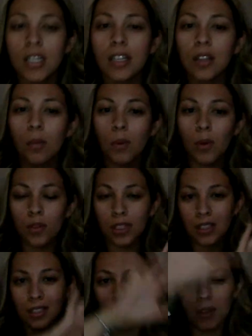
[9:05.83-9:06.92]
like the most
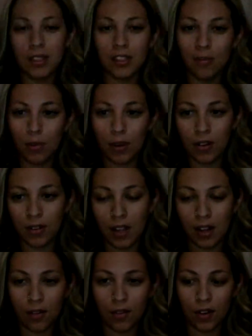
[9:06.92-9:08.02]
expensive part of
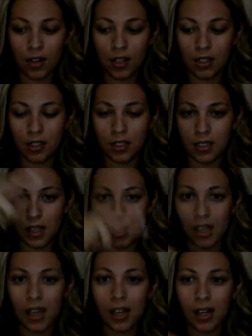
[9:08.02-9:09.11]
California? Is it
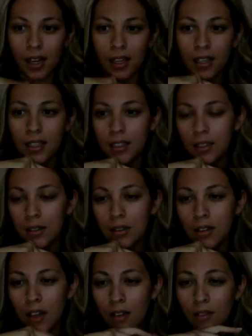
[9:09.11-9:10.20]
LA?
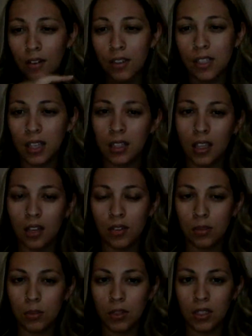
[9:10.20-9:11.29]
I've heard San Diego is
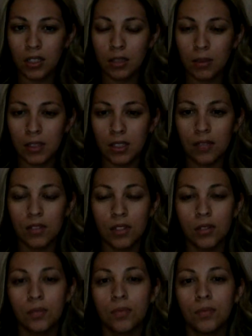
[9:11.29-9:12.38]
pretty expensive too.